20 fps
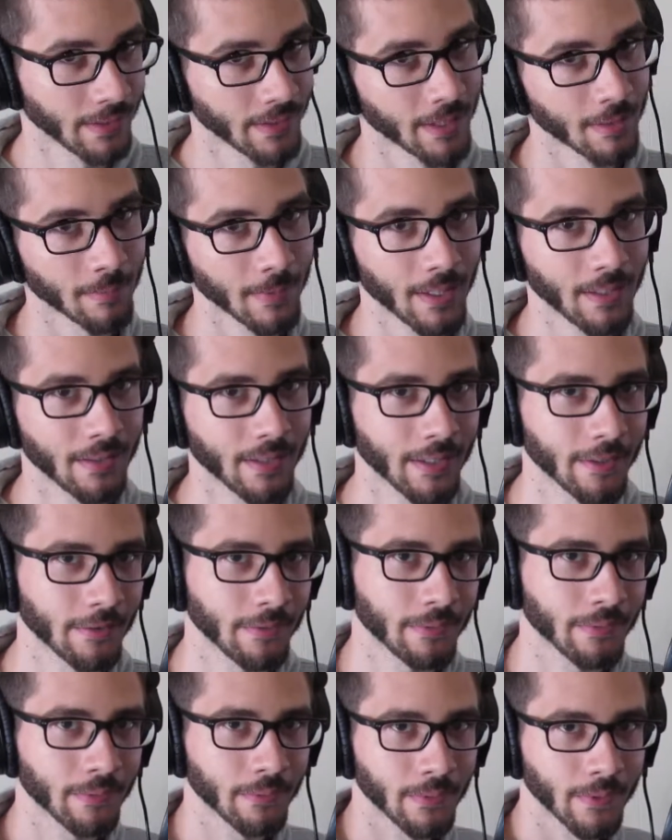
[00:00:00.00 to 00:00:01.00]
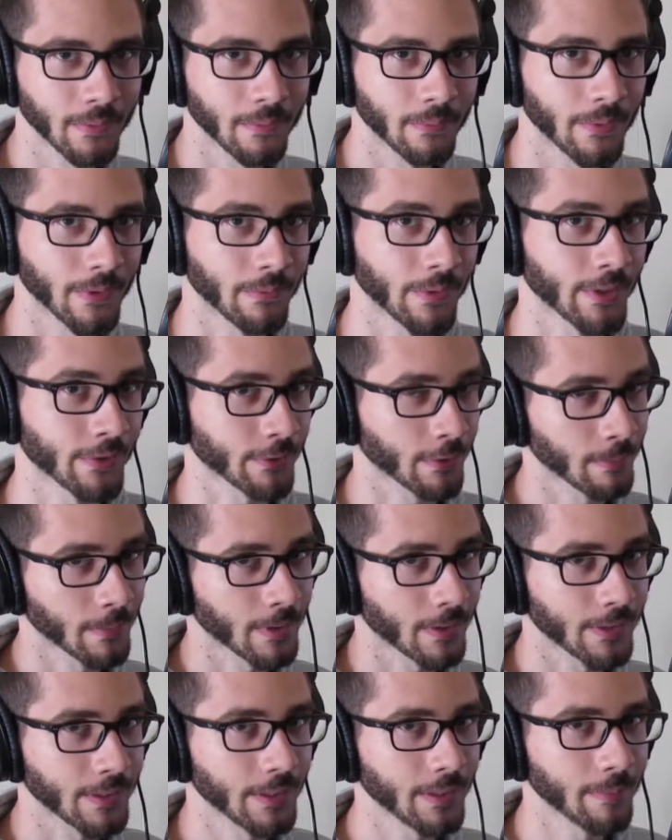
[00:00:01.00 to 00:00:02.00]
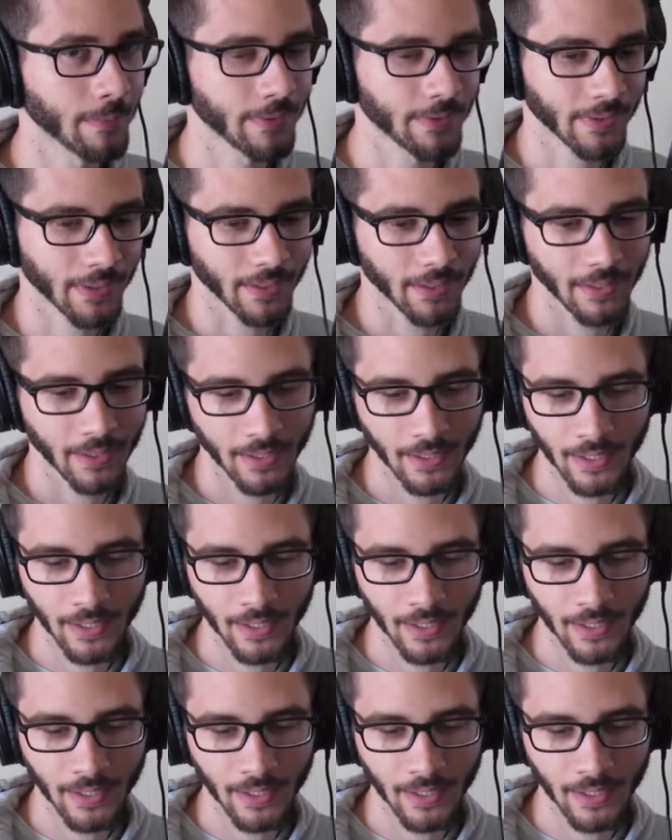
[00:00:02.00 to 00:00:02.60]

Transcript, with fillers: in my life with Frescobaldi and music.